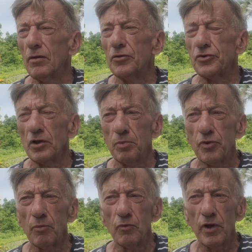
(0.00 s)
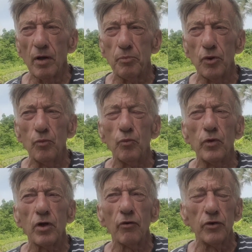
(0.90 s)
still a problem with that pump.
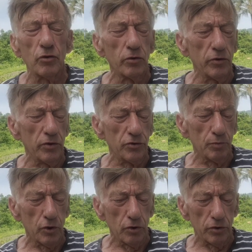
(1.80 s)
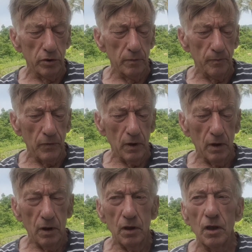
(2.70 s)
We got it going this morning.
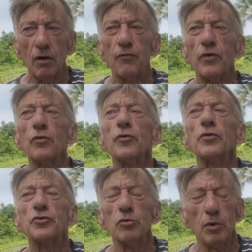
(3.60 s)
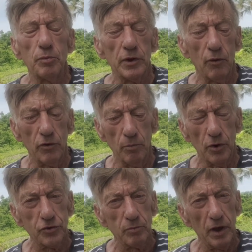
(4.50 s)
I filled the tub up down the
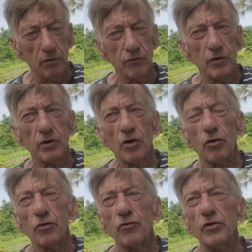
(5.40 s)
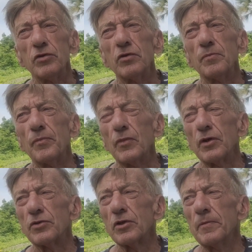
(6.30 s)
bottom end for the concrete
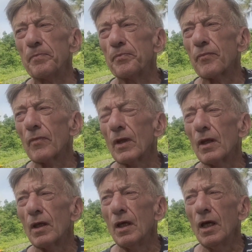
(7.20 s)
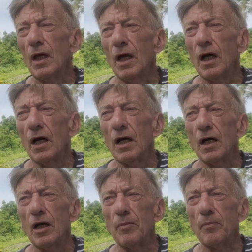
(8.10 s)
mixer,
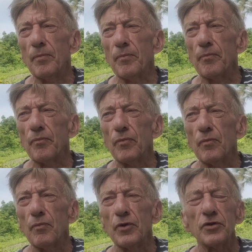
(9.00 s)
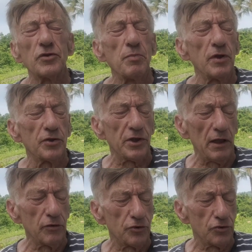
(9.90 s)
but there's a bit of
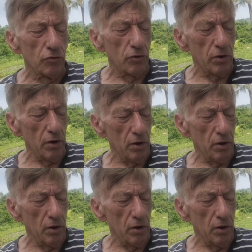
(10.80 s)
sand stuck.